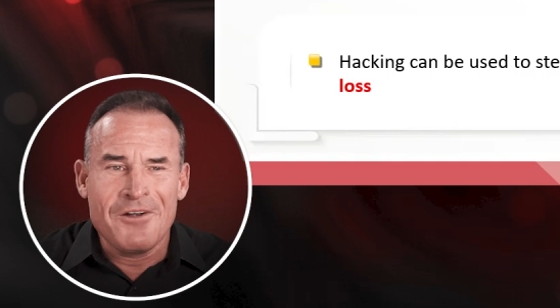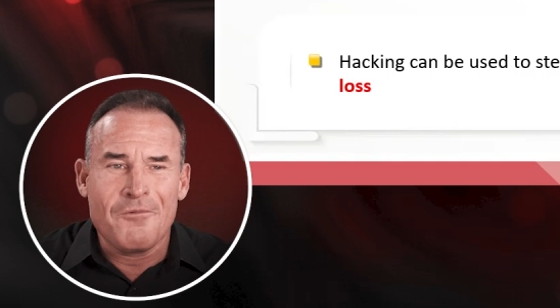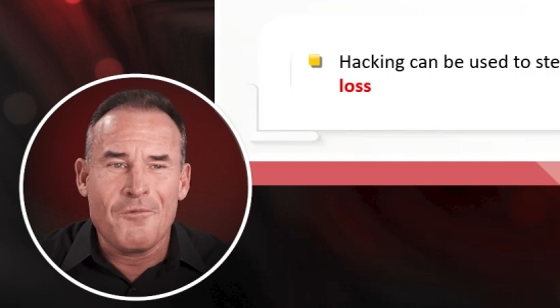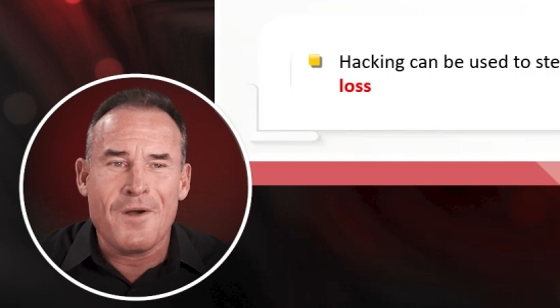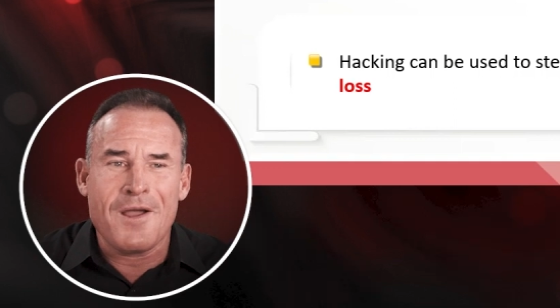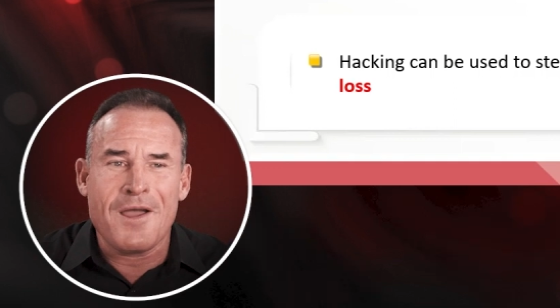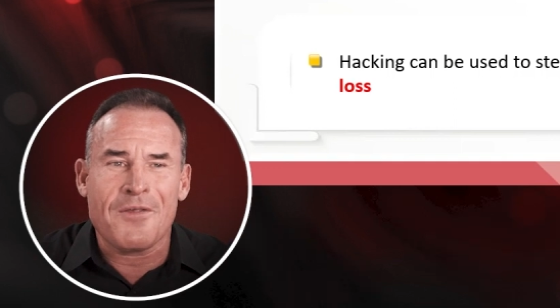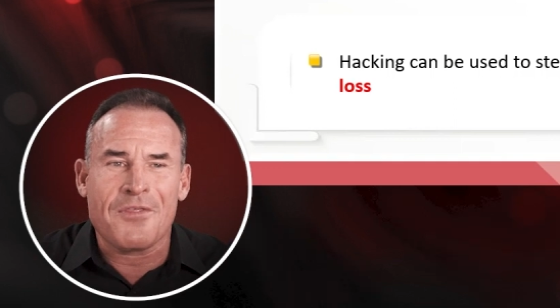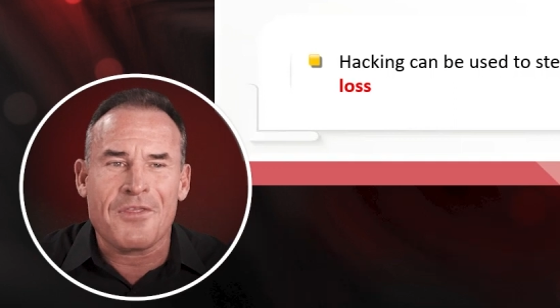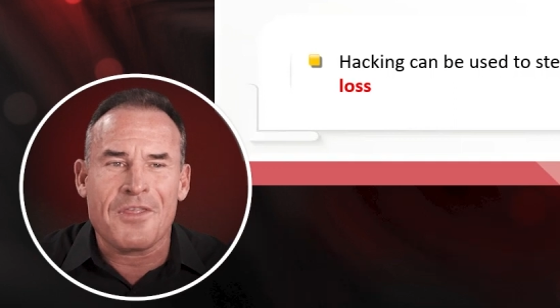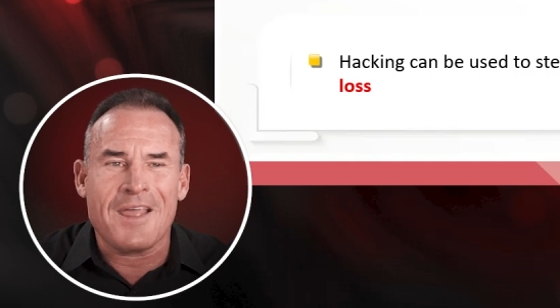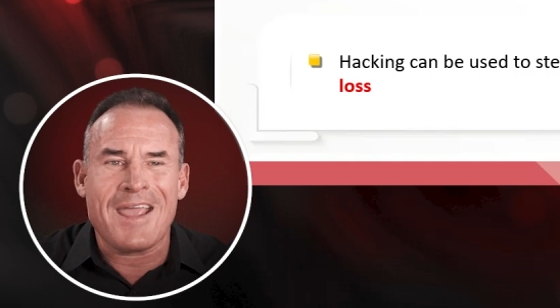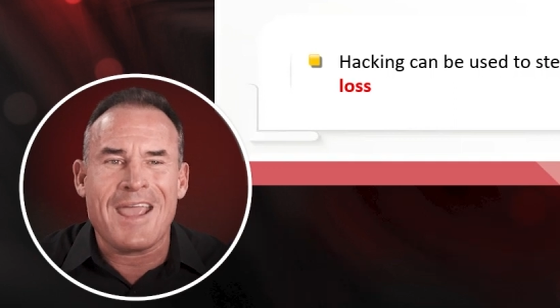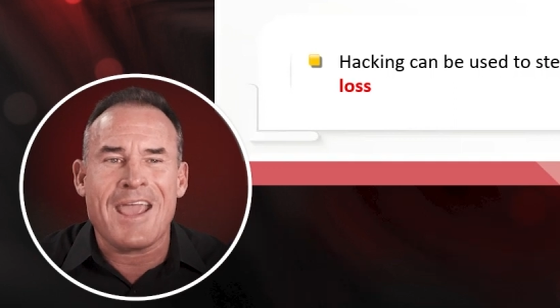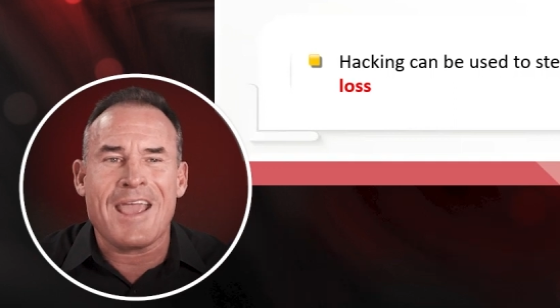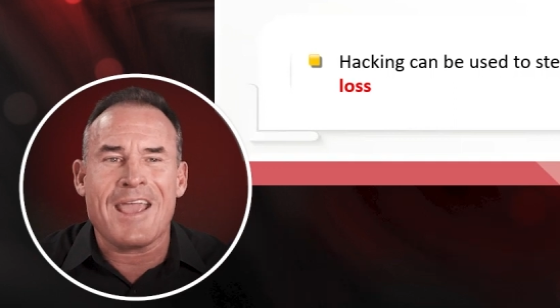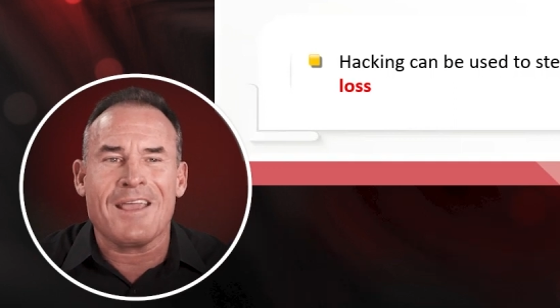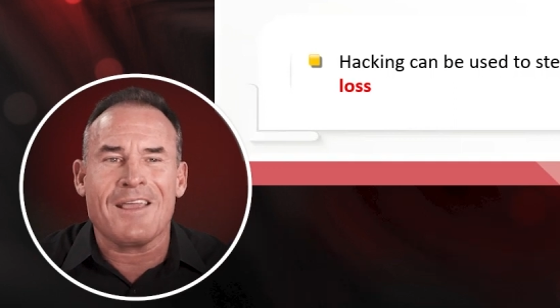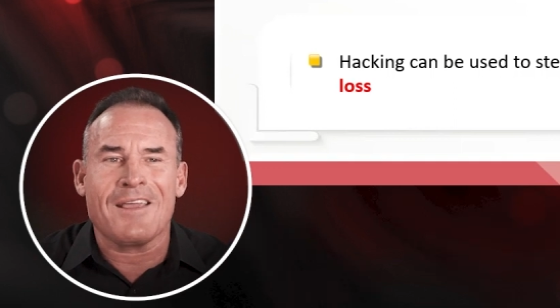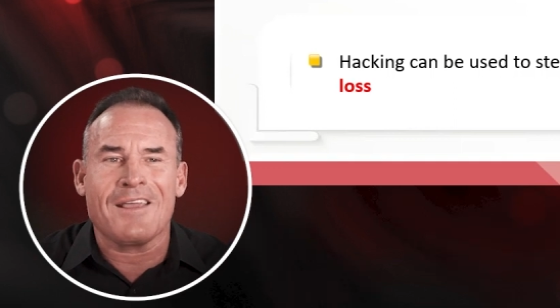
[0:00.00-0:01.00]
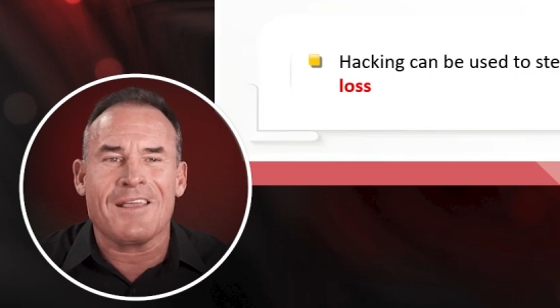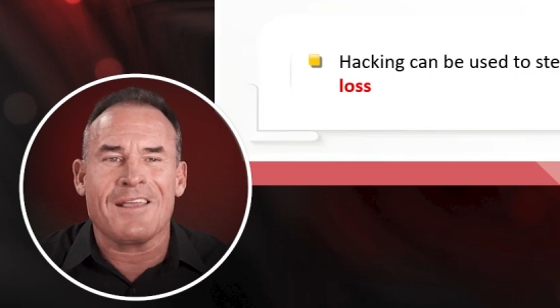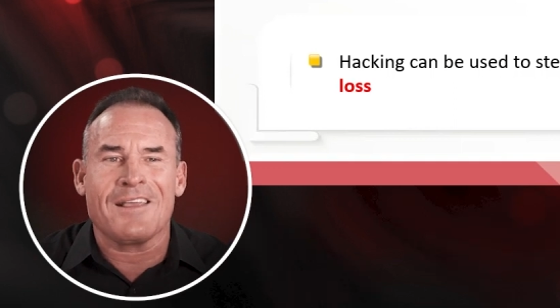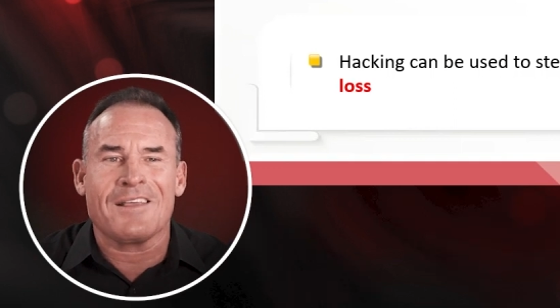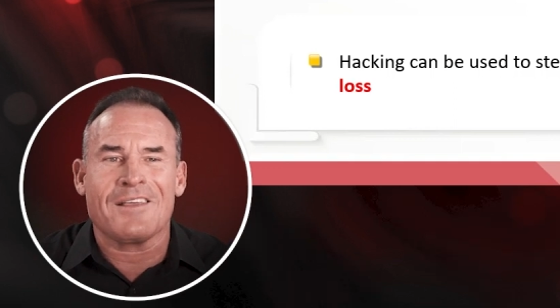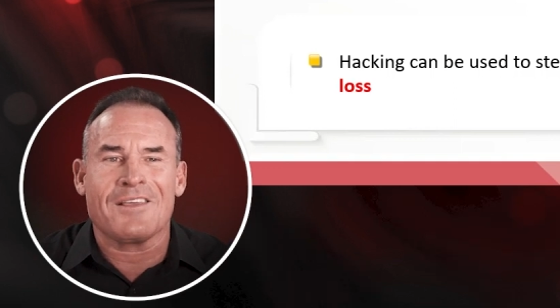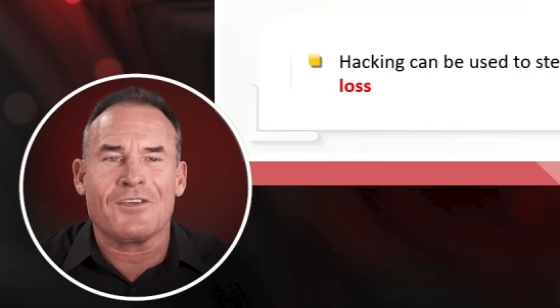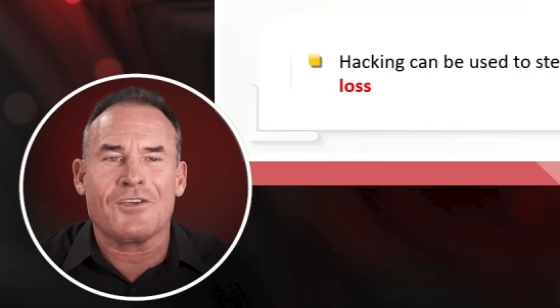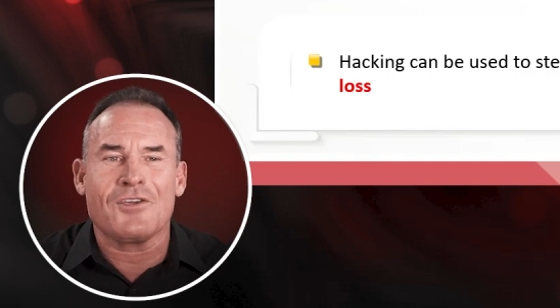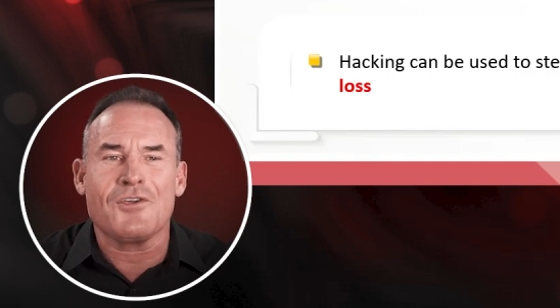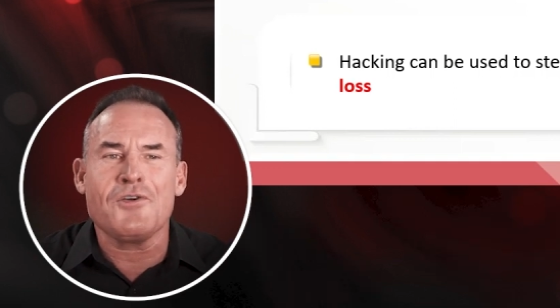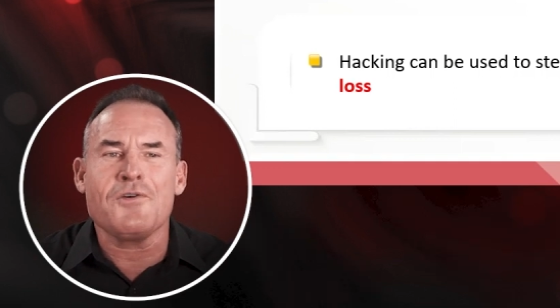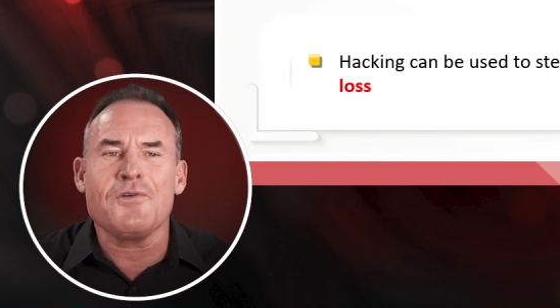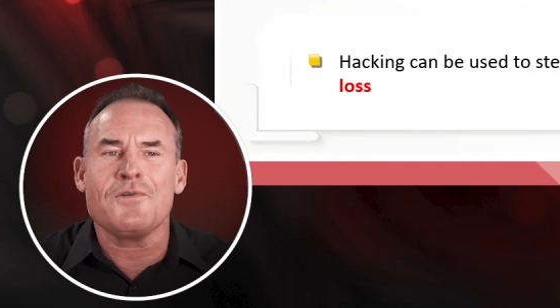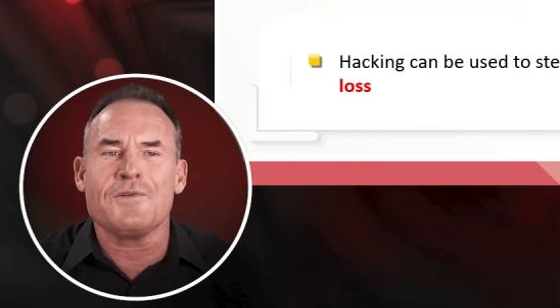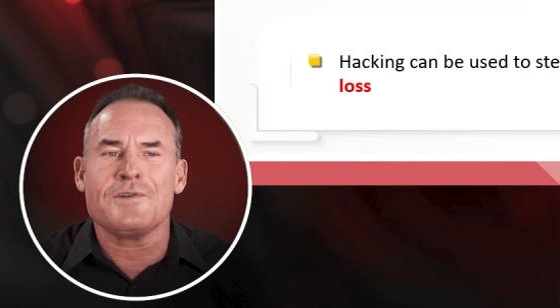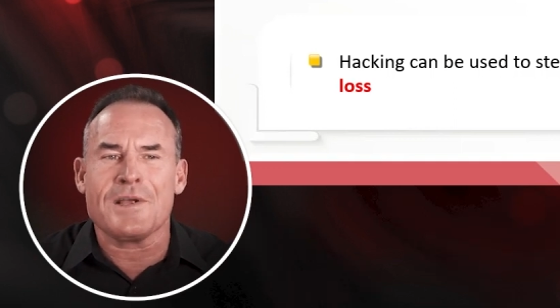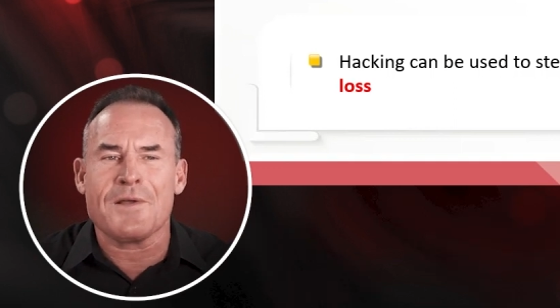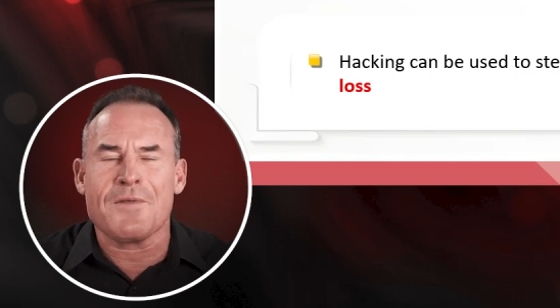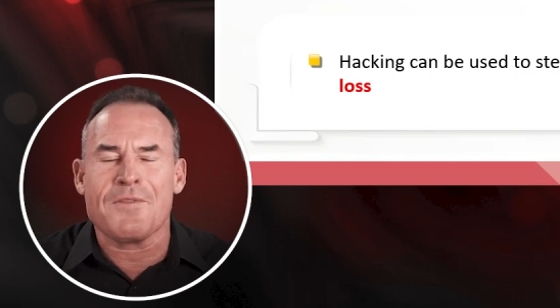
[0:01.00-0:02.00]
with a
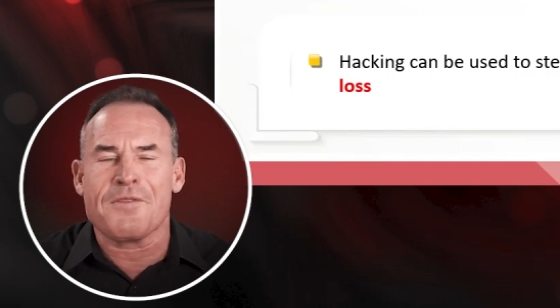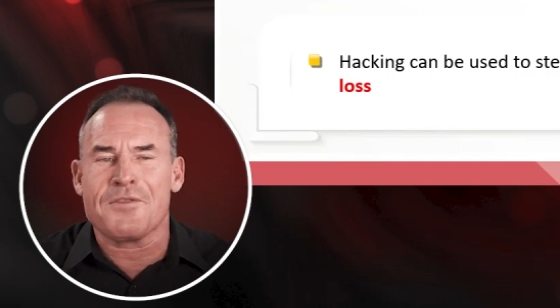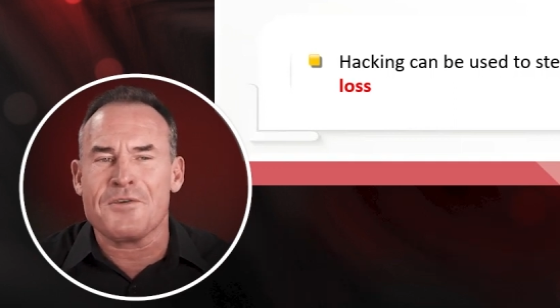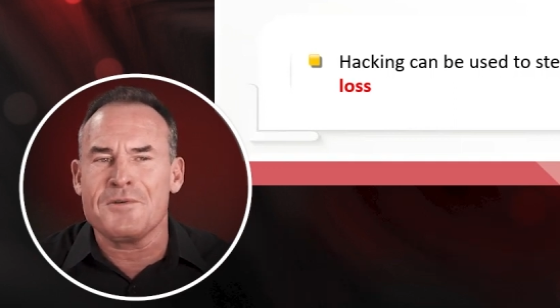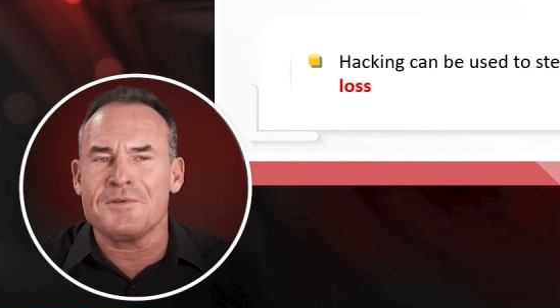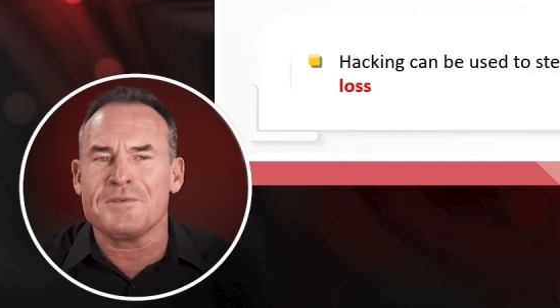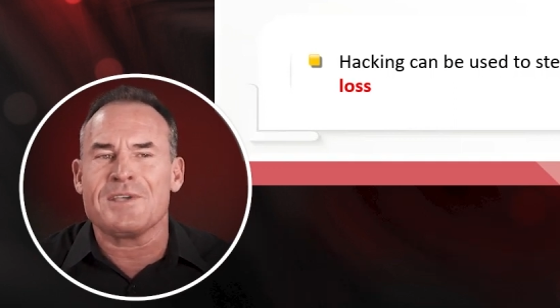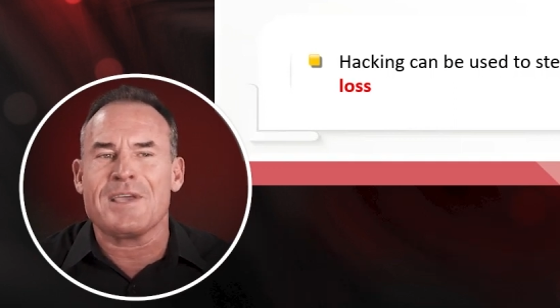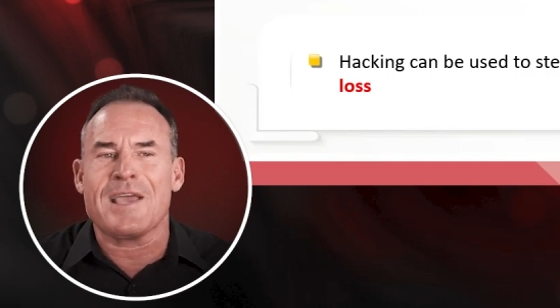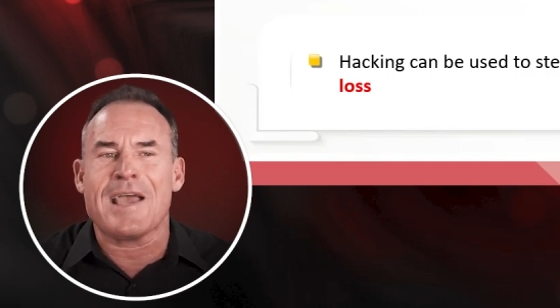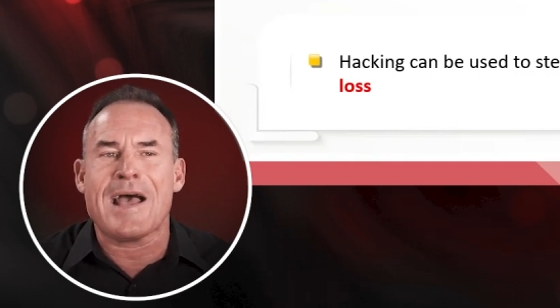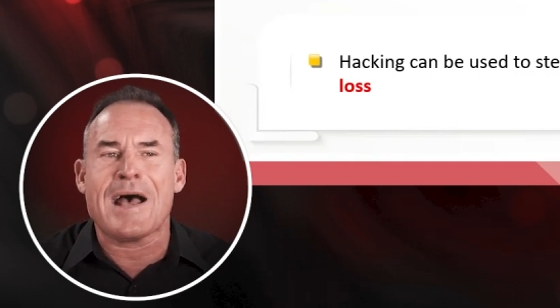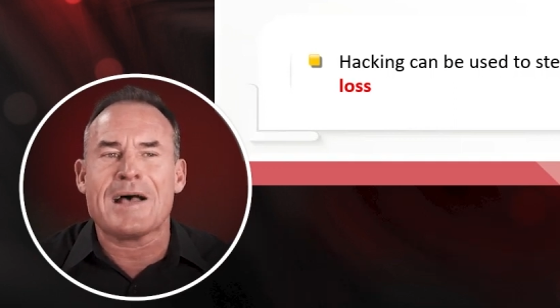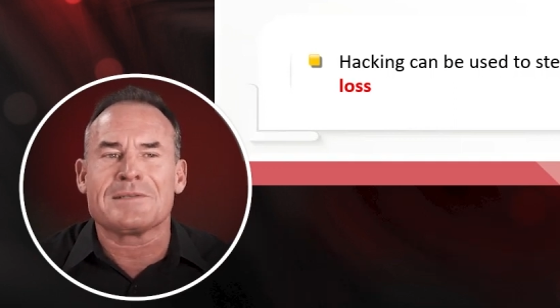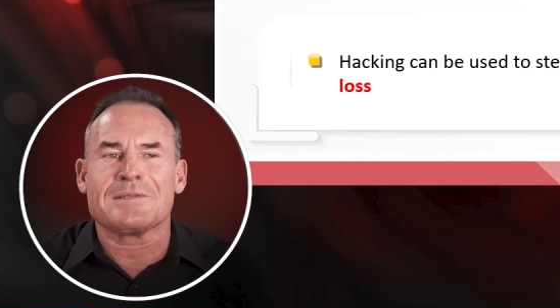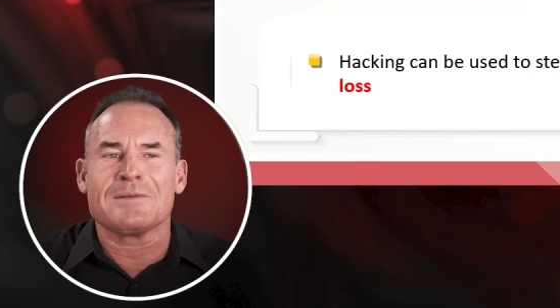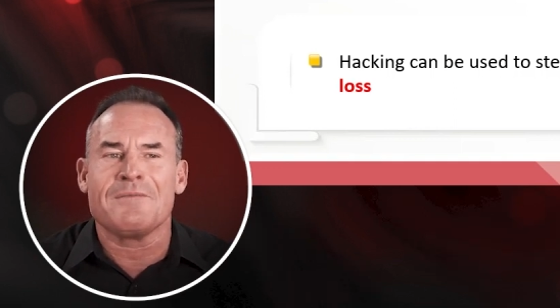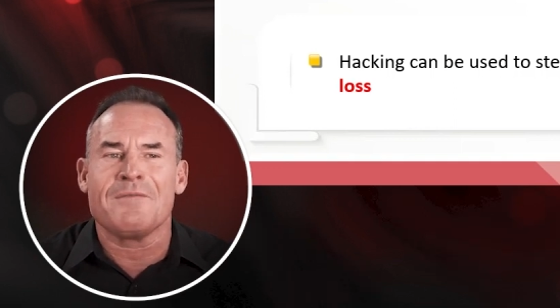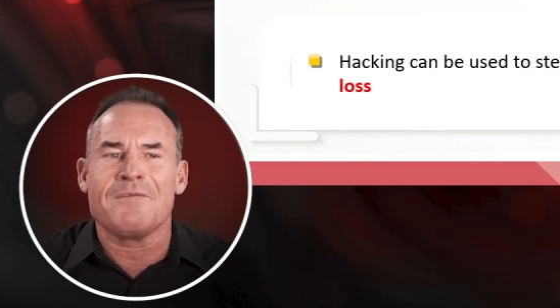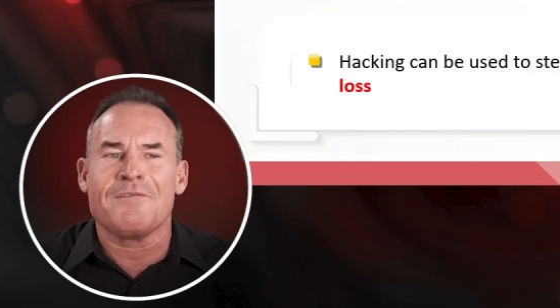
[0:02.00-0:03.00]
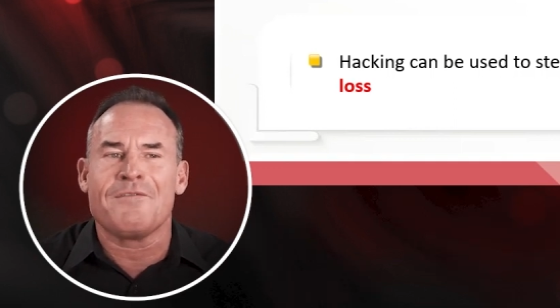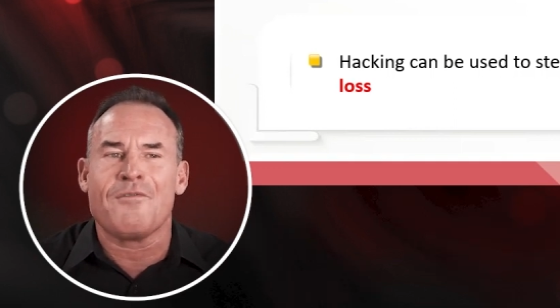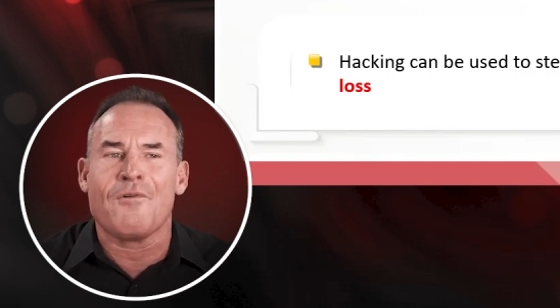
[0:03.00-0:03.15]
huge enthusiasm